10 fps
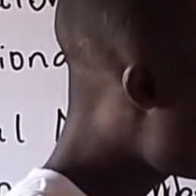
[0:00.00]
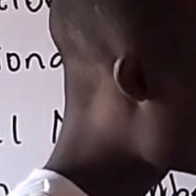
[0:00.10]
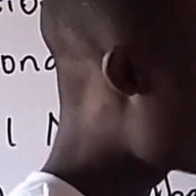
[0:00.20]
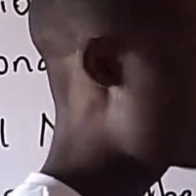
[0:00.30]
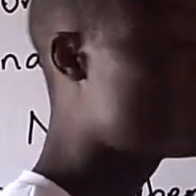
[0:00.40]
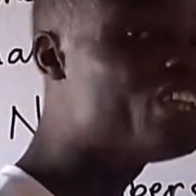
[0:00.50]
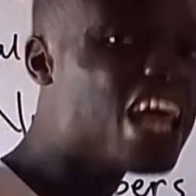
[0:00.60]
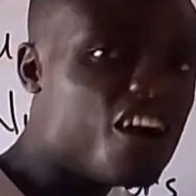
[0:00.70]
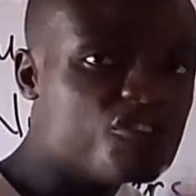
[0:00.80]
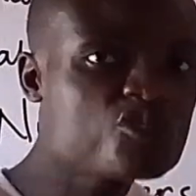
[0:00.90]
this number
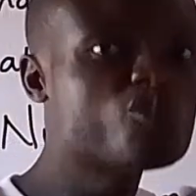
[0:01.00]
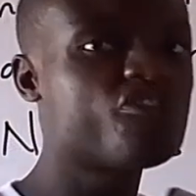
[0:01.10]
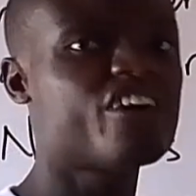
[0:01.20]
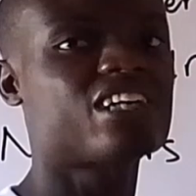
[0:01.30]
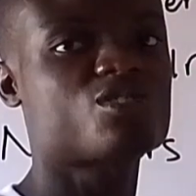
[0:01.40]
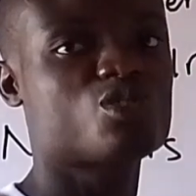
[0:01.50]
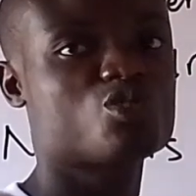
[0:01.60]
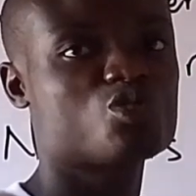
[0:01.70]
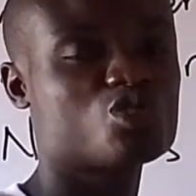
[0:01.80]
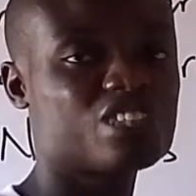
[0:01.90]
of 5 only have 2
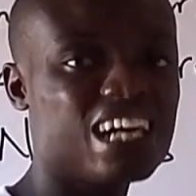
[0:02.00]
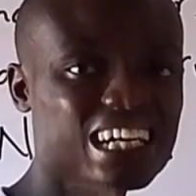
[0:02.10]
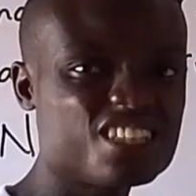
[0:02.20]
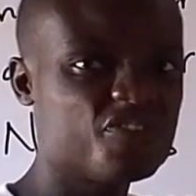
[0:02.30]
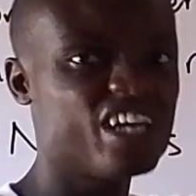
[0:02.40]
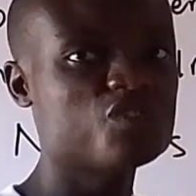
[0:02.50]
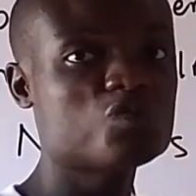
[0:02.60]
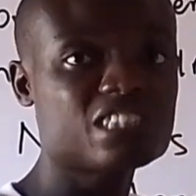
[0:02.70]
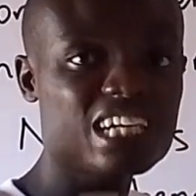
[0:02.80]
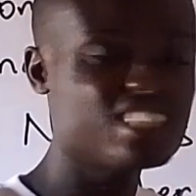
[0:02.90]
factors that
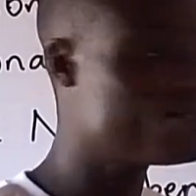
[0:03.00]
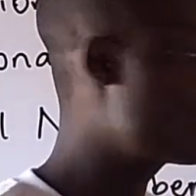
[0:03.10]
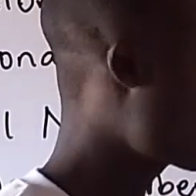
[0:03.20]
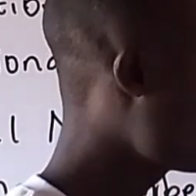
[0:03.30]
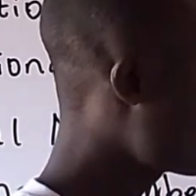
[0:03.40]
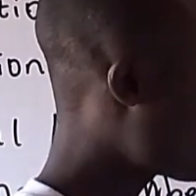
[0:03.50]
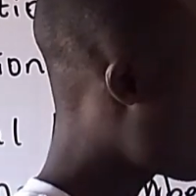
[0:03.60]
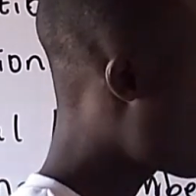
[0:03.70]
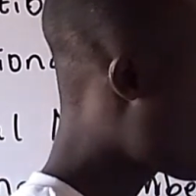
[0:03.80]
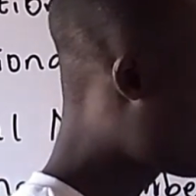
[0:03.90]
can divide without a
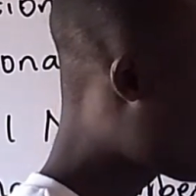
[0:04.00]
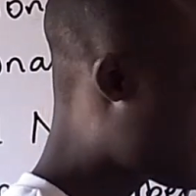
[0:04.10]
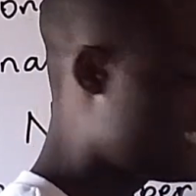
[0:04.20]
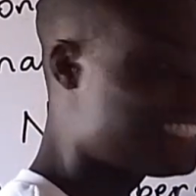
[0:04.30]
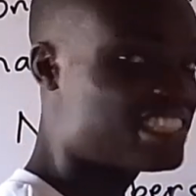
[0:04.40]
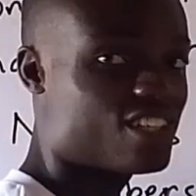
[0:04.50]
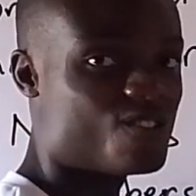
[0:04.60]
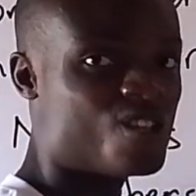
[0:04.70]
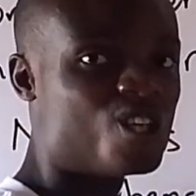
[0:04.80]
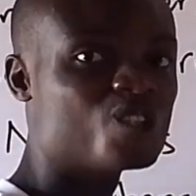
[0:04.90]
remainder, which are 1
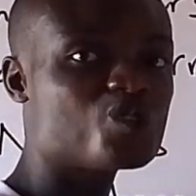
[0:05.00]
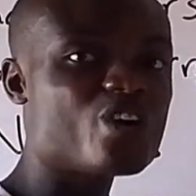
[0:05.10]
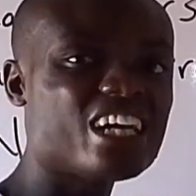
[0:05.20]
and 0.